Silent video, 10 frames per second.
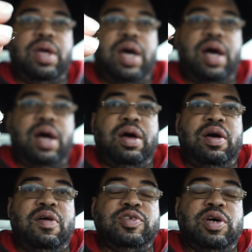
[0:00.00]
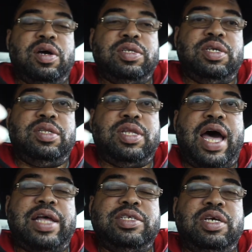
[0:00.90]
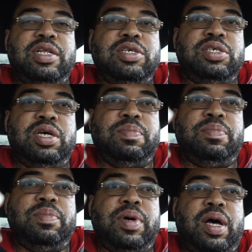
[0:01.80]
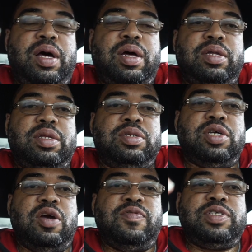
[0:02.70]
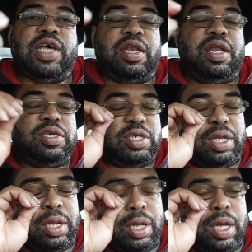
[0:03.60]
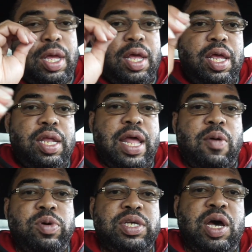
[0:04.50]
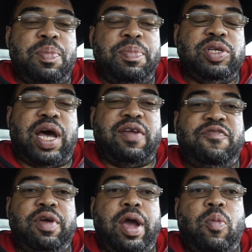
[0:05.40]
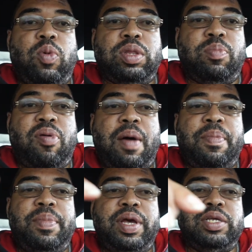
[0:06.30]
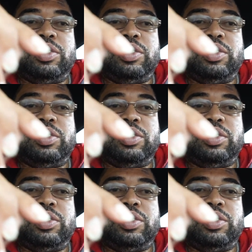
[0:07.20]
of talking to the Dodge dealership, the service technician that was helping me try to figure out what the problem is.